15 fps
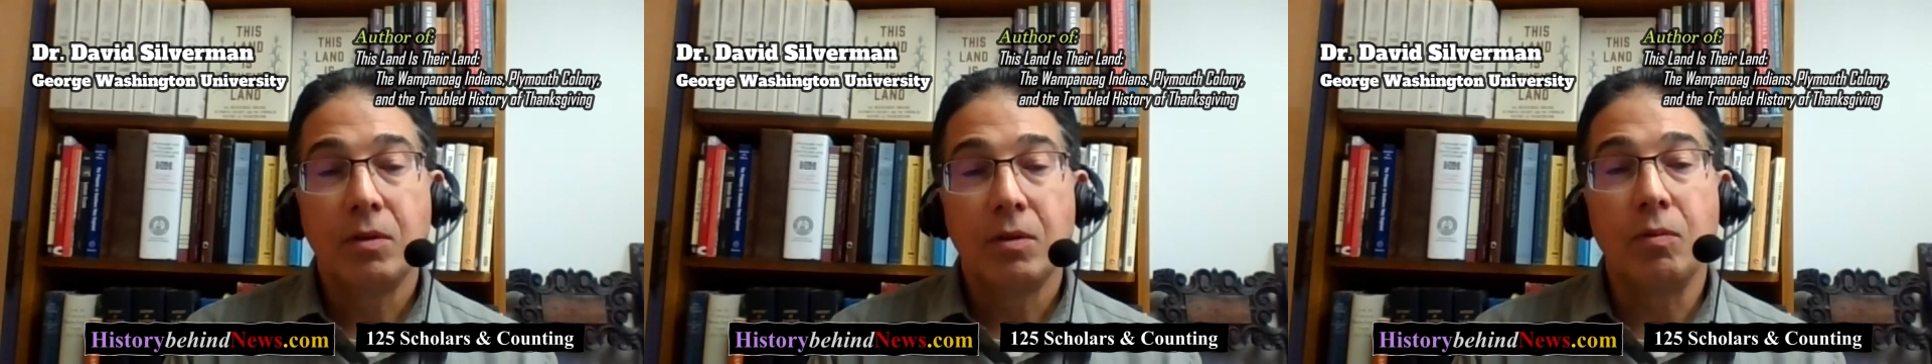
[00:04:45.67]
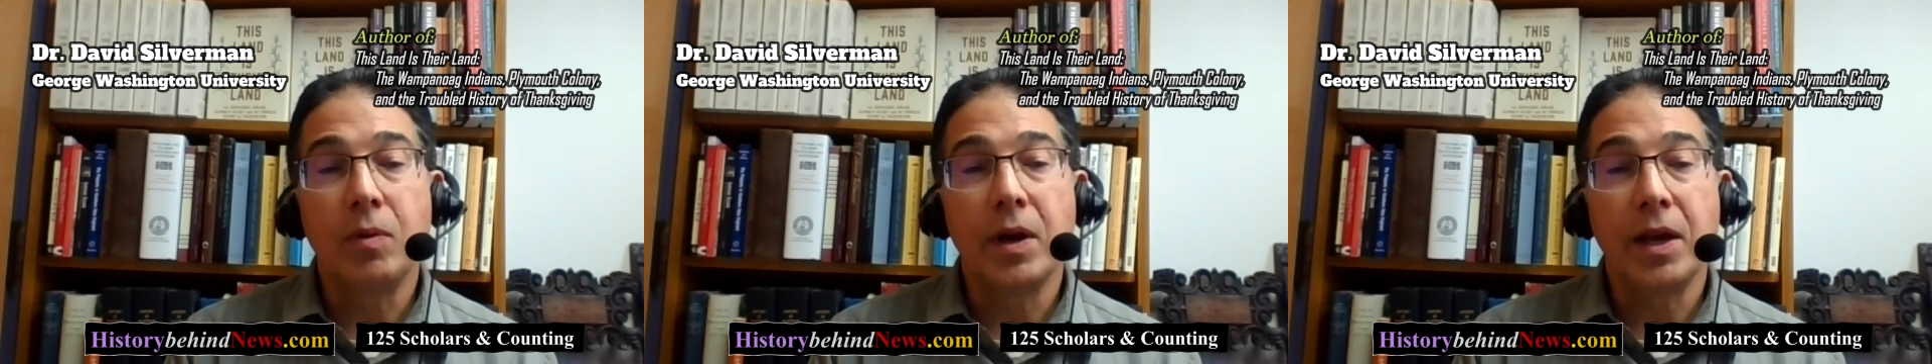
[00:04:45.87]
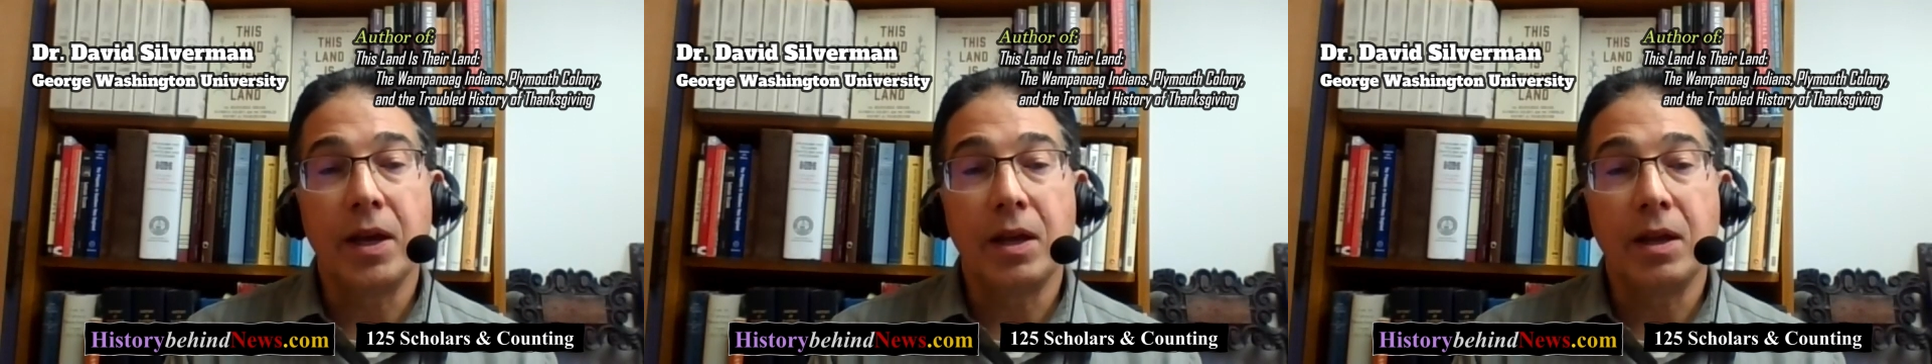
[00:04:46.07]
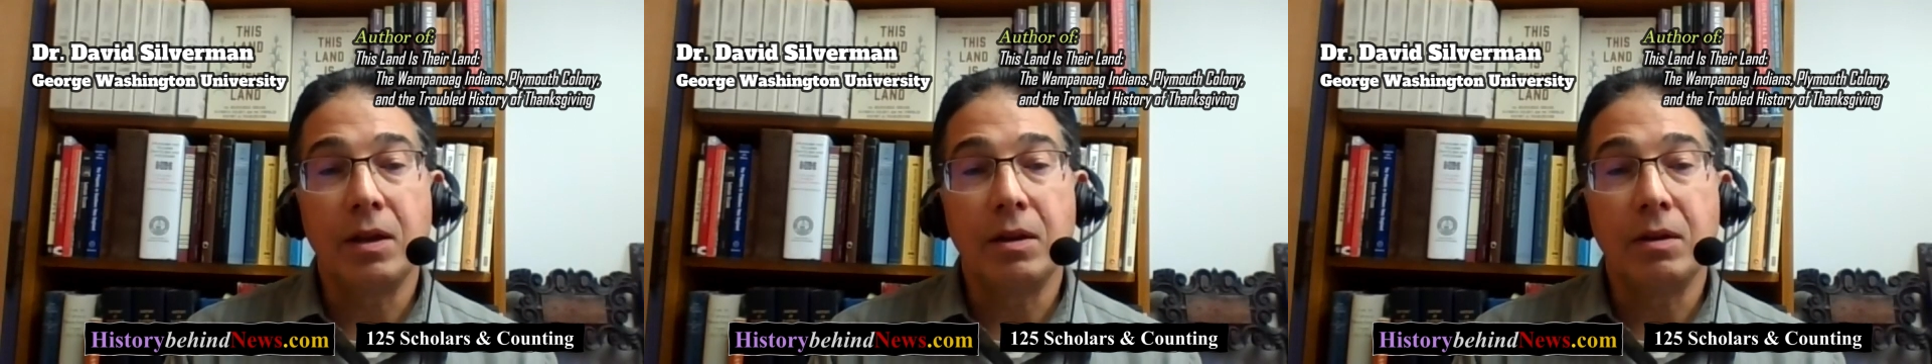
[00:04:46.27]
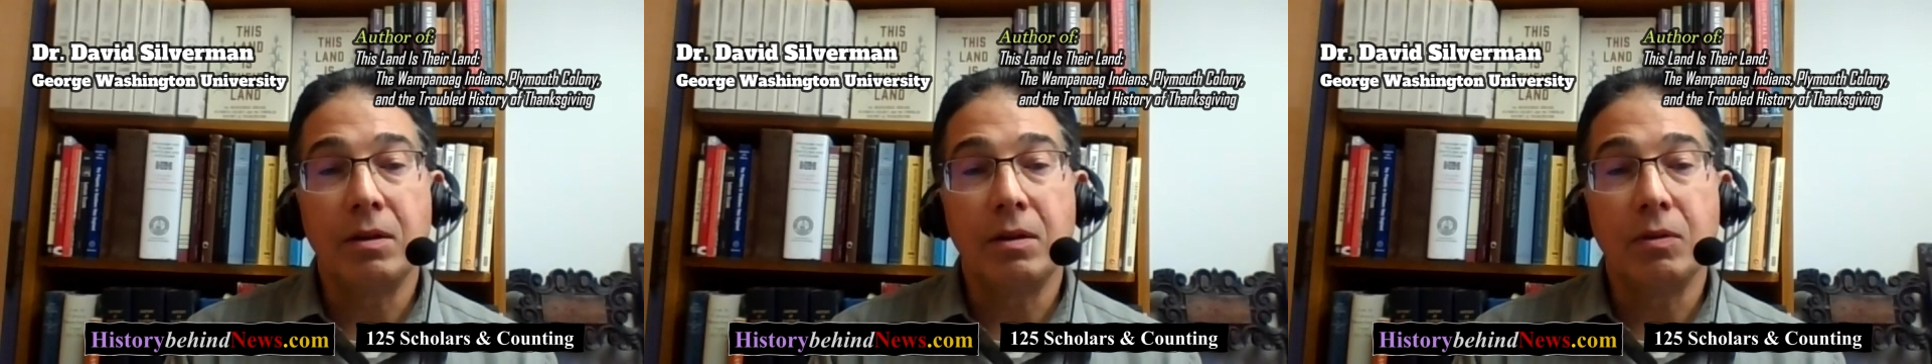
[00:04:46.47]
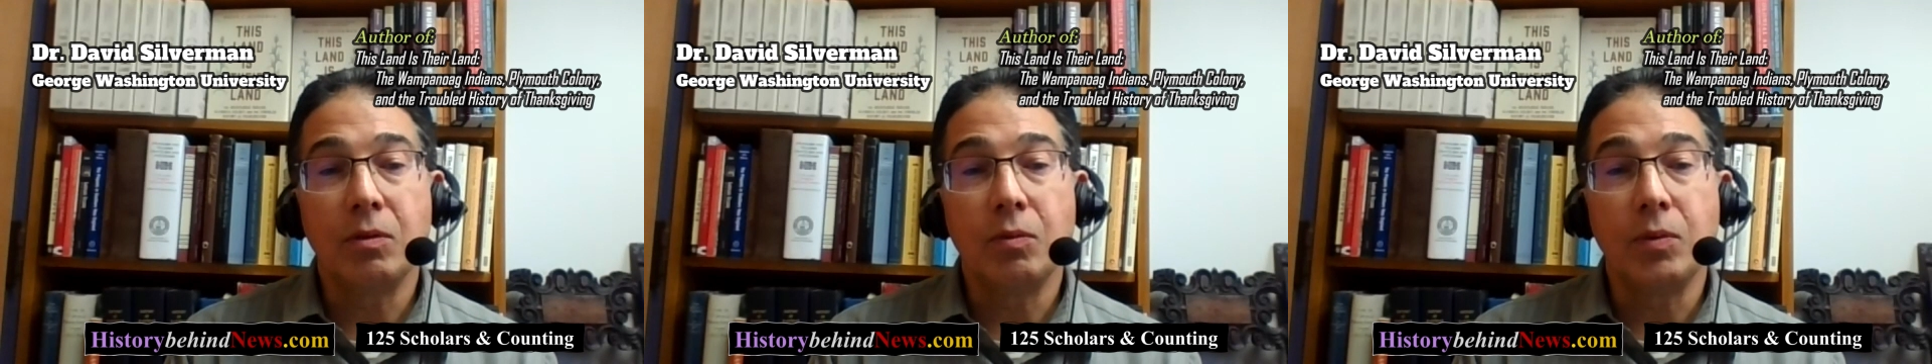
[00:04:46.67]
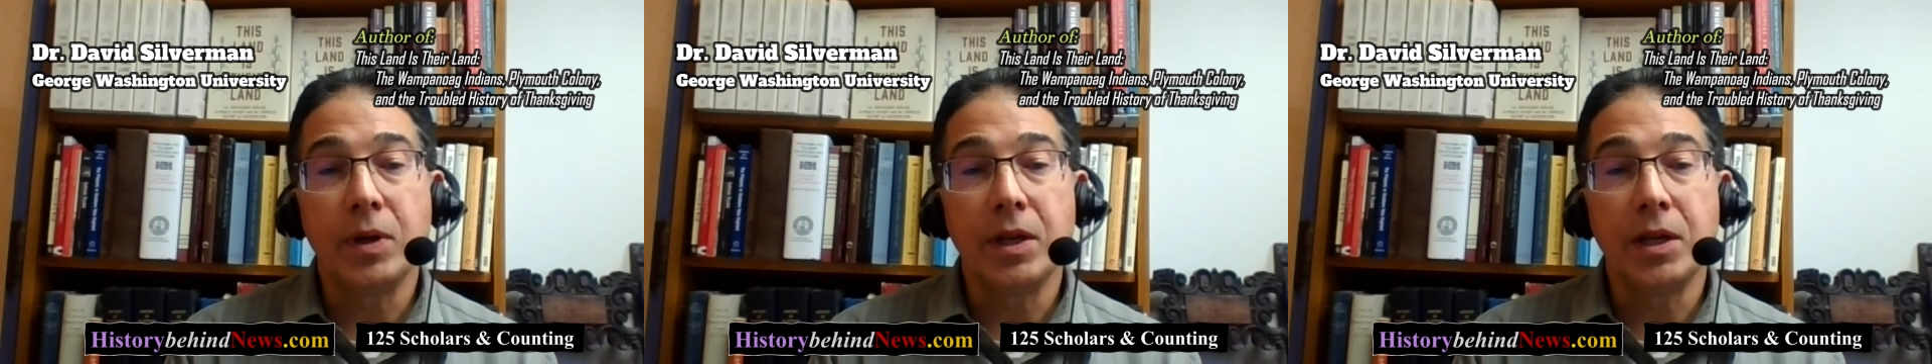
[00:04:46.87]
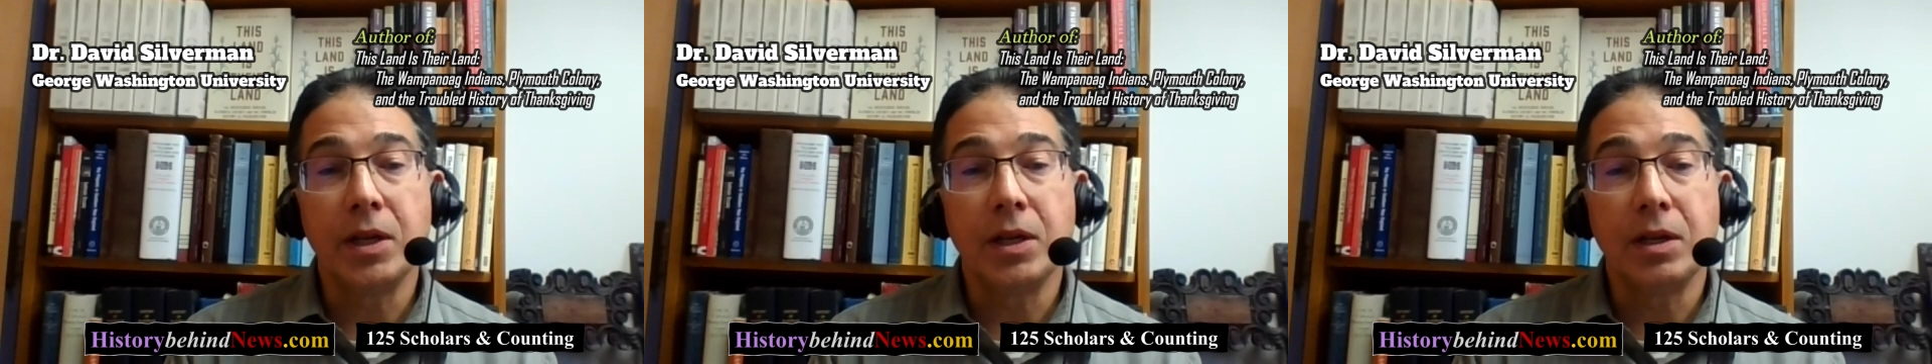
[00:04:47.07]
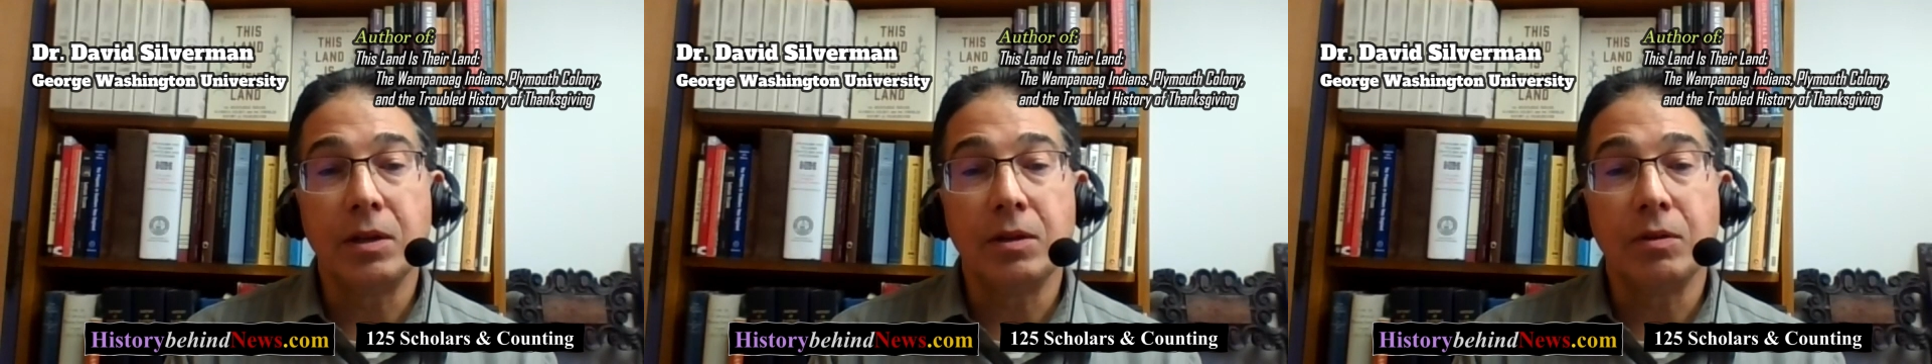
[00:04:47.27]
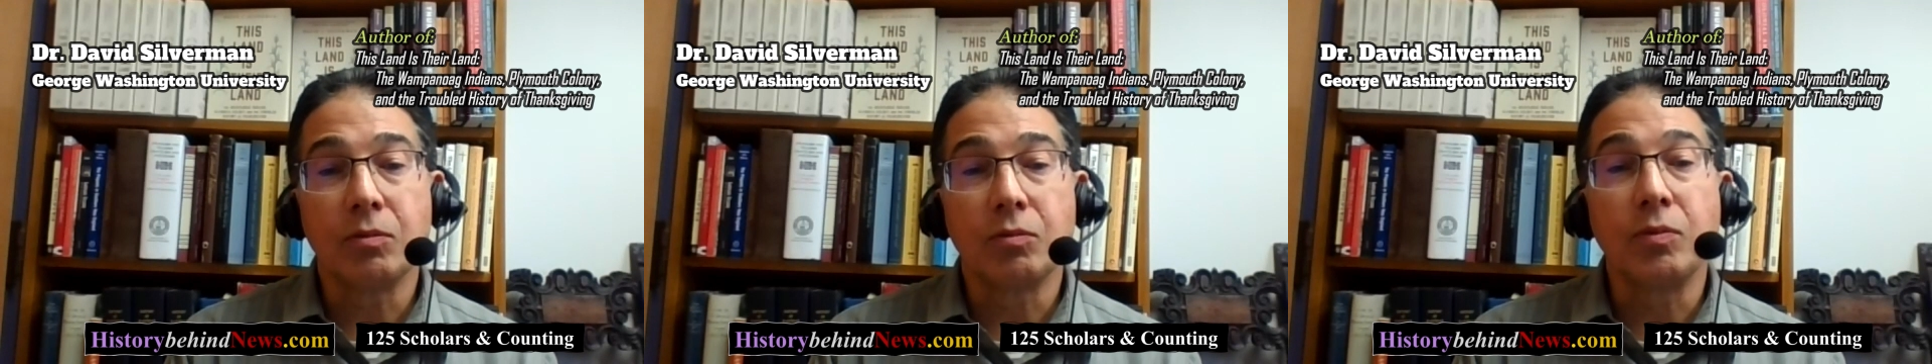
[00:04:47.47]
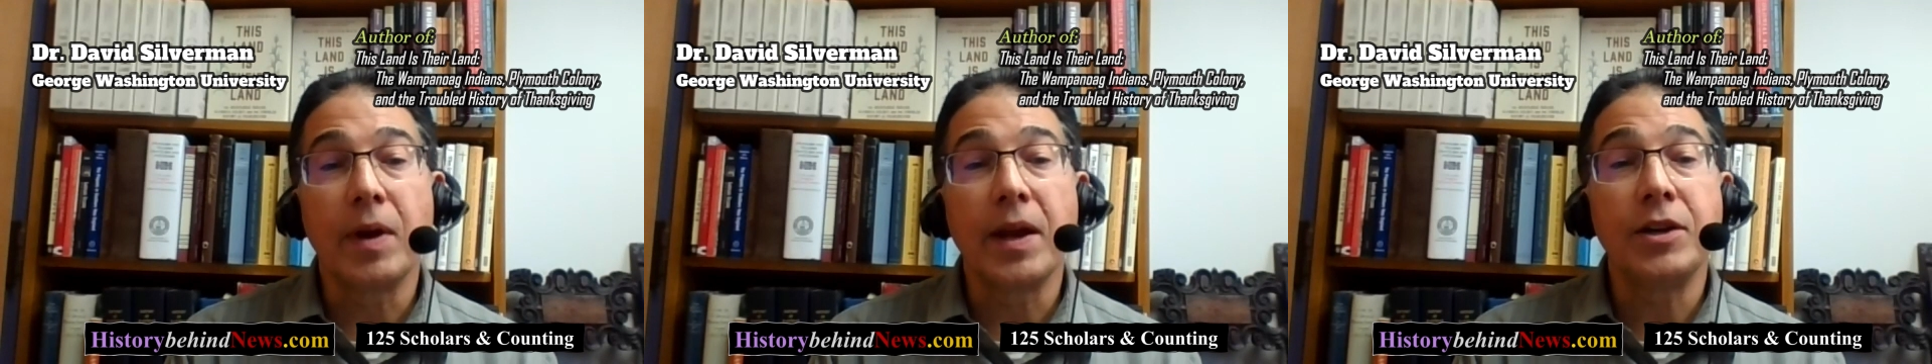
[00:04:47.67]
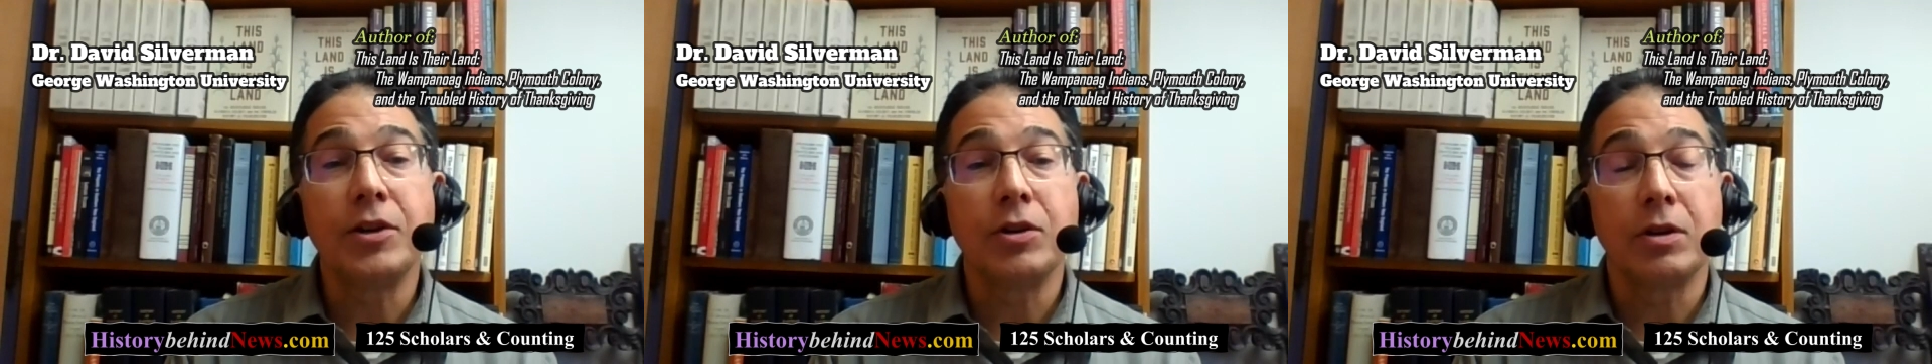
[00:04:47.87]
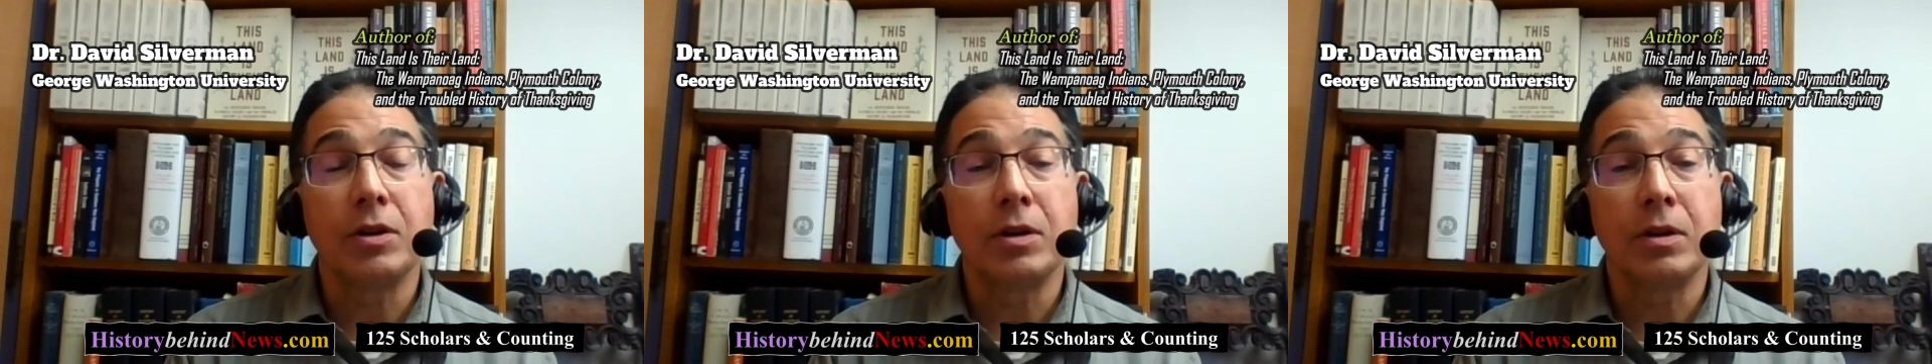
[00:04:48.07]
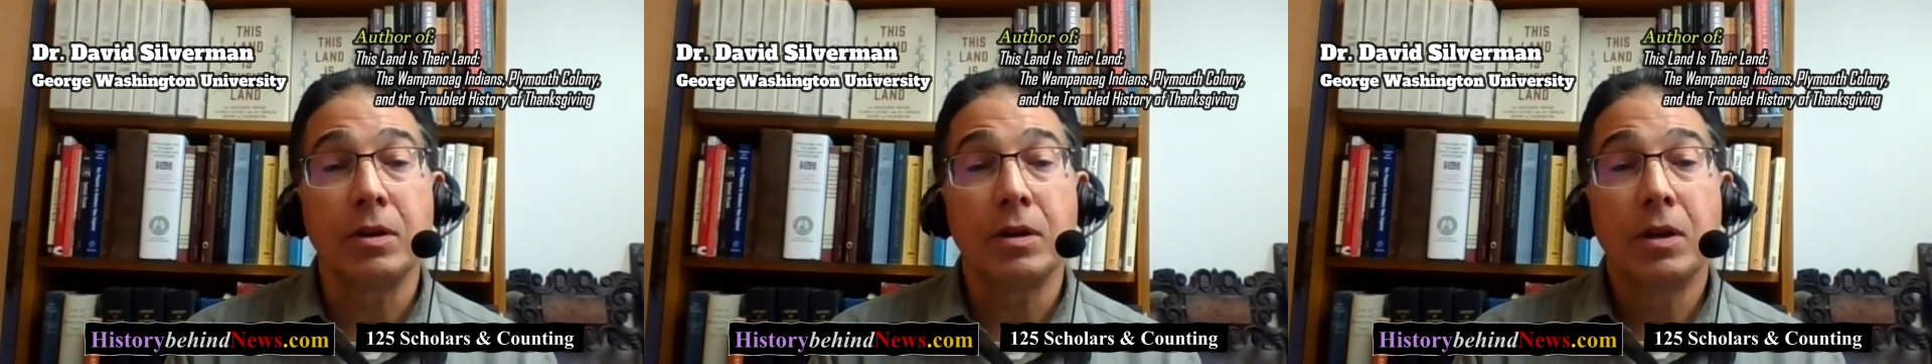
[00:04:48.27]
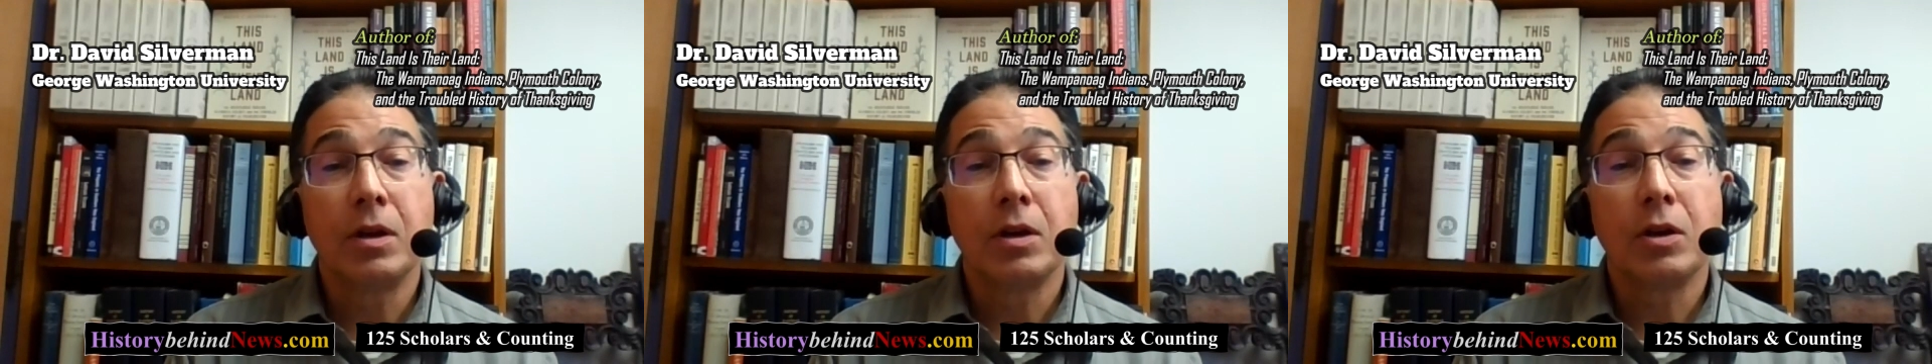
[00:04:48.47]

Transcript: when we render